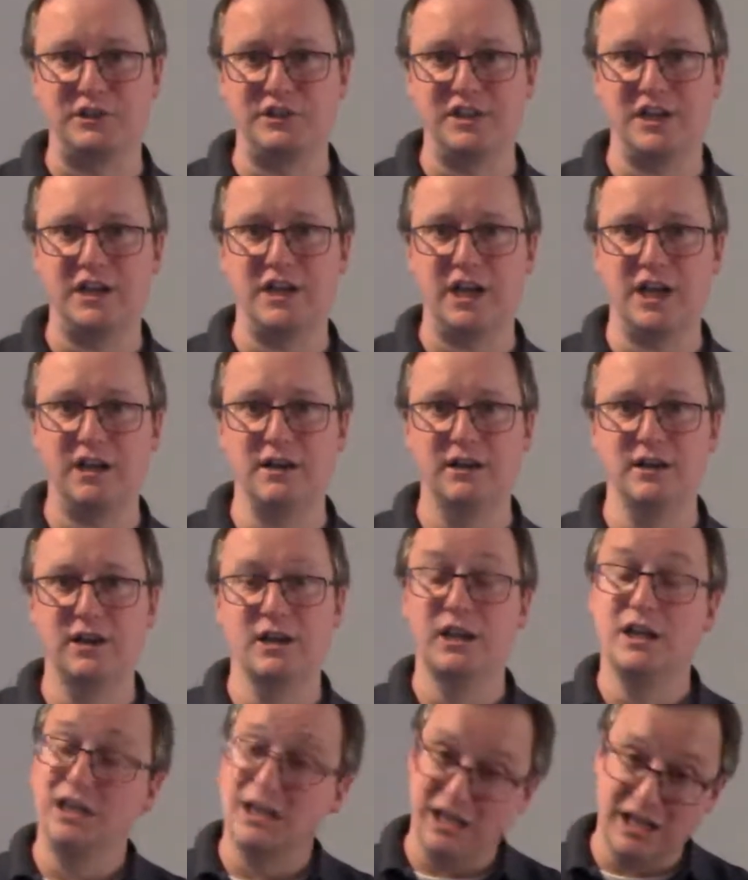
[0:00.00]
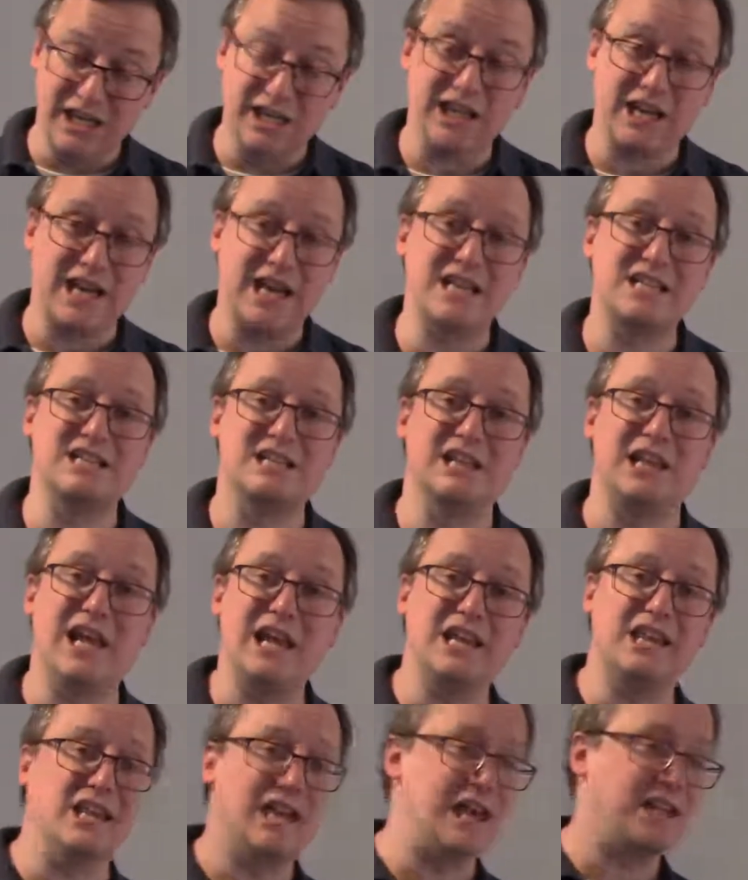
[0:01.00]
DNA. In a case
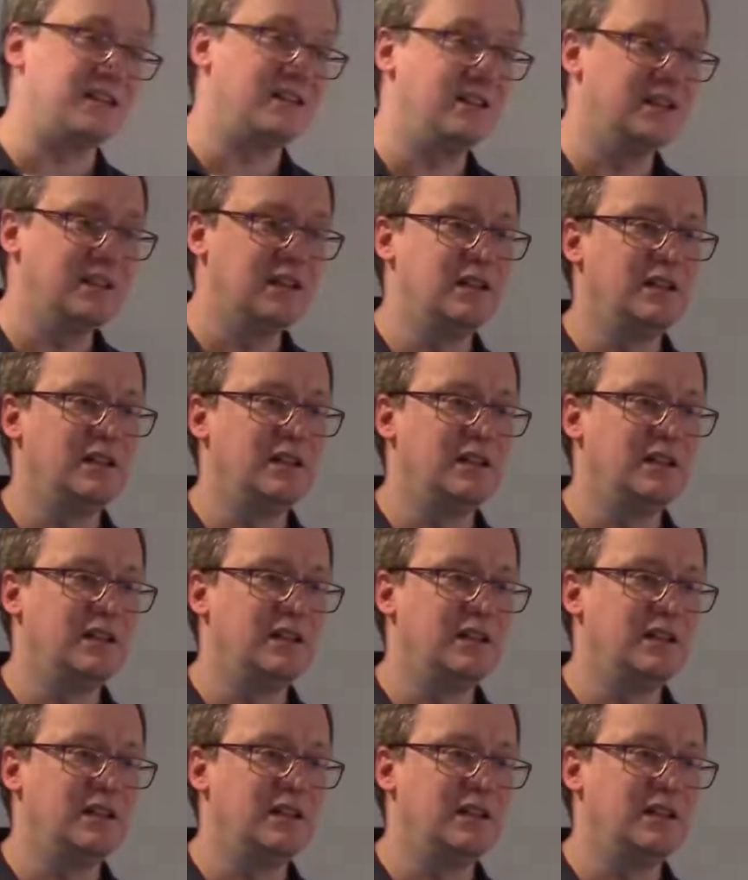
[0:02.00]
like that,